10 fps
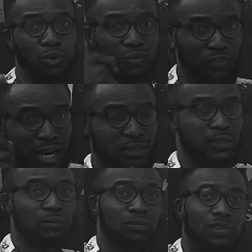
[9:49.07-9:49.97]
long that
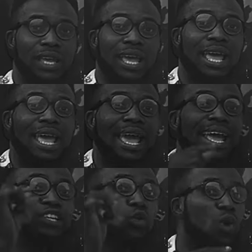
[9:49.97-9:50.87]

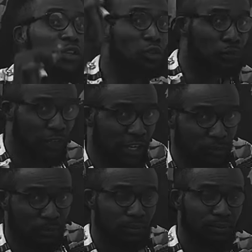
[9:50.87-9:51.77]
any one of
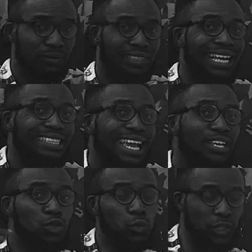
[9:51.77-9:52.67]
them that
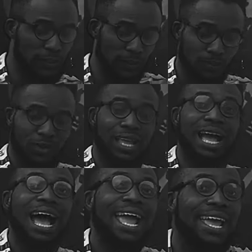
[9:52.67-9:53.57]
ends with
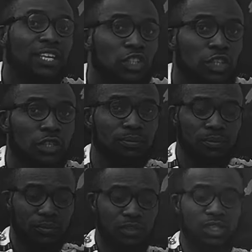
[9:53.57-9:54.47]
ing
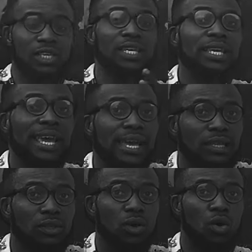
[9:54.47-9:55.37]

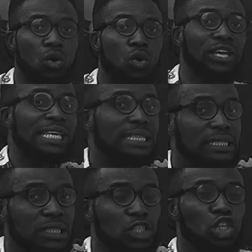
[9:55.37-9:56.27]
en or
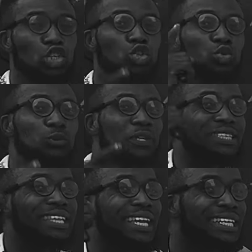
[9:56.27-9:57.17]
ed should be
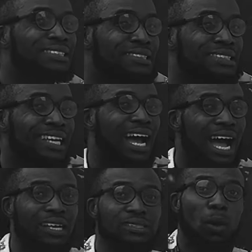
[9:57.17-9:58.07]
taken
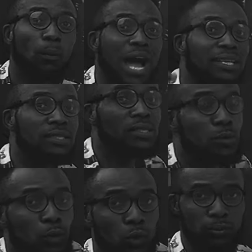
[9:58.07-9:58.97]
as
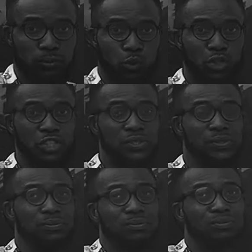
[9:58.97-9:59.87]
participle, which is